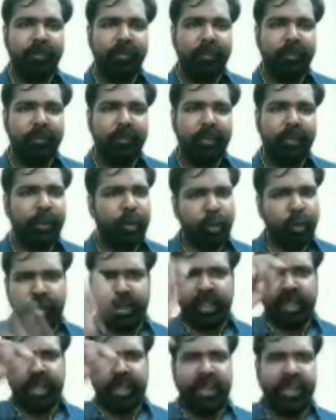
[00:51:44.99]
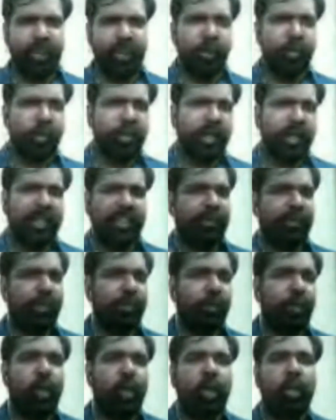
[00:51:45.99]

you could recreate those lines if you want